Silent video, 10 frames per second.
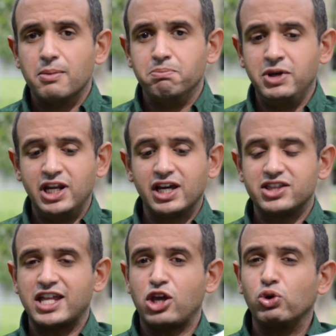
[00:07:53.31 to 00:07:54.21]
meaning
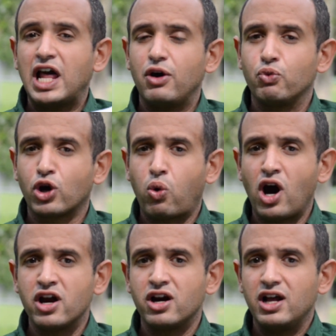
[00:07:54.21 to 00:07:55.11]
that it will
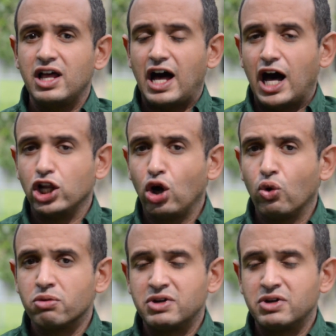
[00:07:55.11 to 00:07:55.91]
require a lower